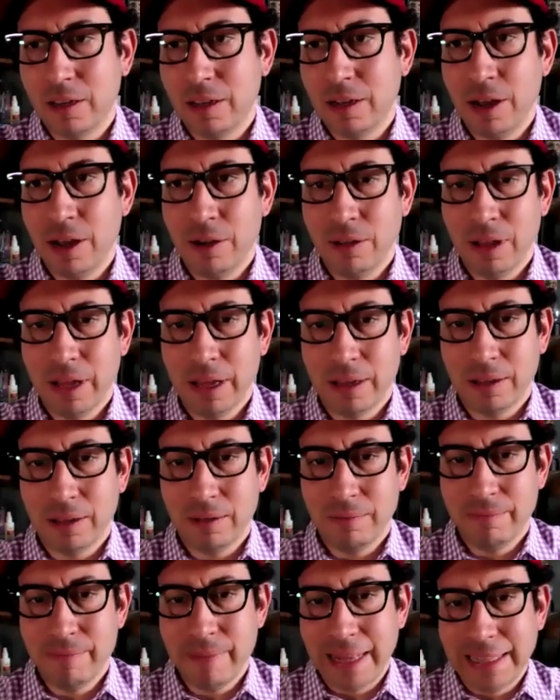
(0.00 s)
you know, like
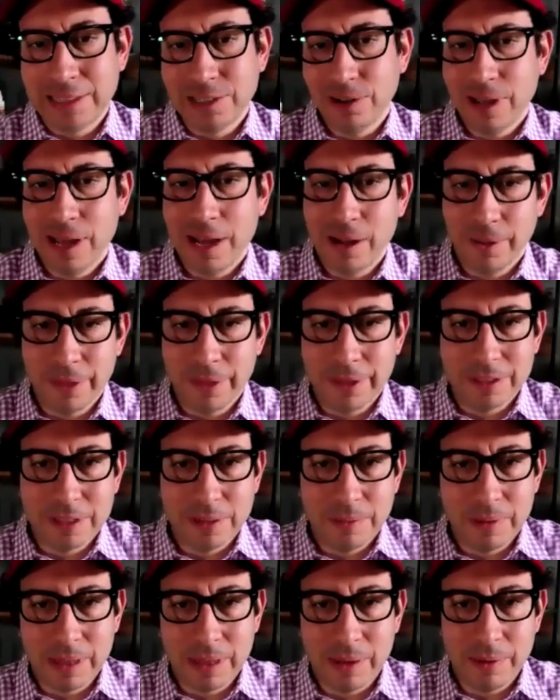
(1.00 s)
mental health is
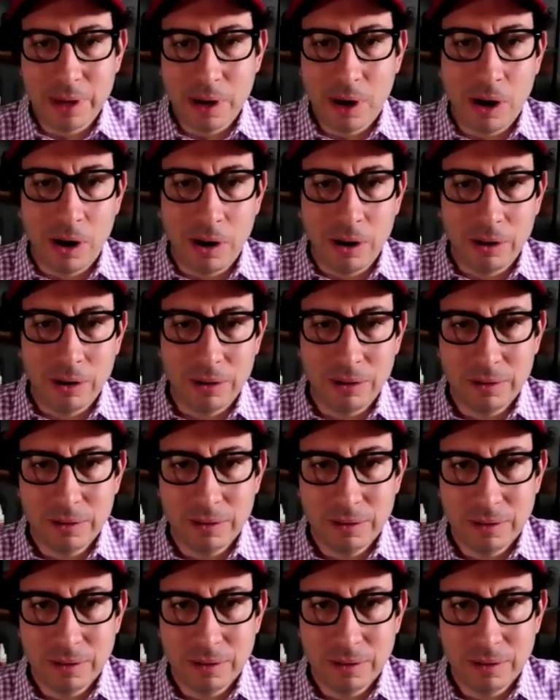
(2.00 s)
something that we all